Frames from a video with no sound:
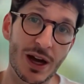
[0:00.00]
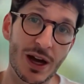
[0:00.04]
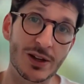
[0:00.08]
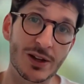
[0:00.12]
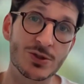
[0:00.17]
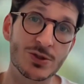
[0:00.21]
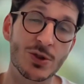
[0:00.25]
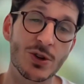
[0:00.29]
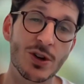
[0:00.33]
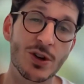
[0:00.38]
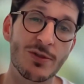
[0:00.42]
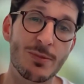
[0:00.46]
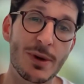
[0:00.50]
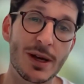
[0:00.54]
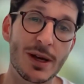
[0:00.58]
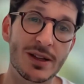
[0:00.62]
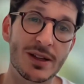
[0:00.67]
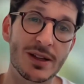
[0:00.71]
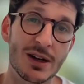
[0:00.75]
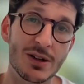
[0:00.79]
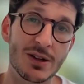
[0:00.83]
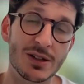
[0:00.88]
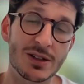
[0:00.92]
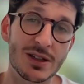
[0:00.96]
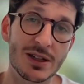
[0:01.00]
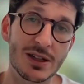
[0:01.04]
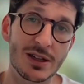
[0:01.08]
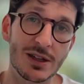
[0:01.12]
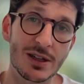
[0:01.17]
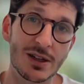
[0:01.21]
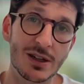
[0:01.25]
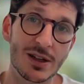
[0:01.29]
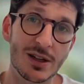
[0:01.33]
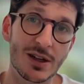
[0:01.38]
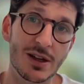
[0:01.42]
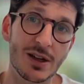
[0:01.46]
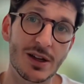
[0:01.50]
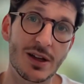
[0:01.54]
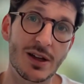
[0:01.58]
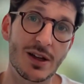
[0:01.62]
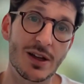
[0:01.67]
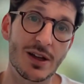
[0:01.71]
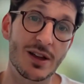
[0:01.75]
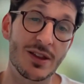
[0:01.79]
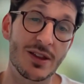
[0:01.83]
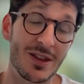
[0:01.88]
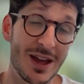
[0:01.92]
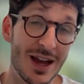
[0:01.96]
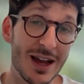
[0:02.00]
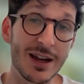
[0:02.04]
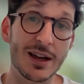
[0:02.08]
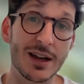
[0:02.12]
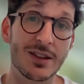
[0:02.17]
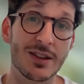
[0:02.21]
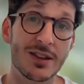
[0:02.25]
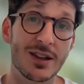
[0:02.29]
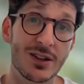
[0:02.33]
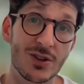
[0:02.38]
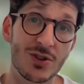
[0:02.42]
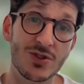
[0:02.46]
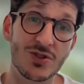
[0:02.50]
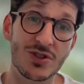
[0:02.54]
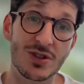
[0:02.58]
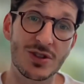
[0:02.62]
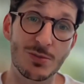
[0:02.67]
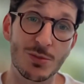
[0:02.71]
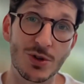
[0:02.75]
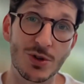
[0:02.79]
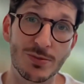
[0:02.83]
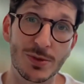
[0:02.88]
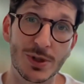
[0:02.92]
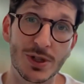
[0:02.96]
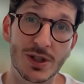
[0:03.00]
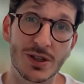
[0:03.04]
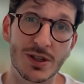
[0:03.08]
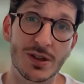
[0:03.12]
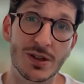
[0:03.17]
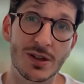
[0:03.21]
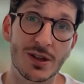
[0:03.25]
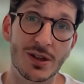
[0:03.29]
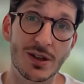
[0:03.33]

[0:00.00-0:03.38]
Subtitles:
that sort of mentality, then I think you see movement.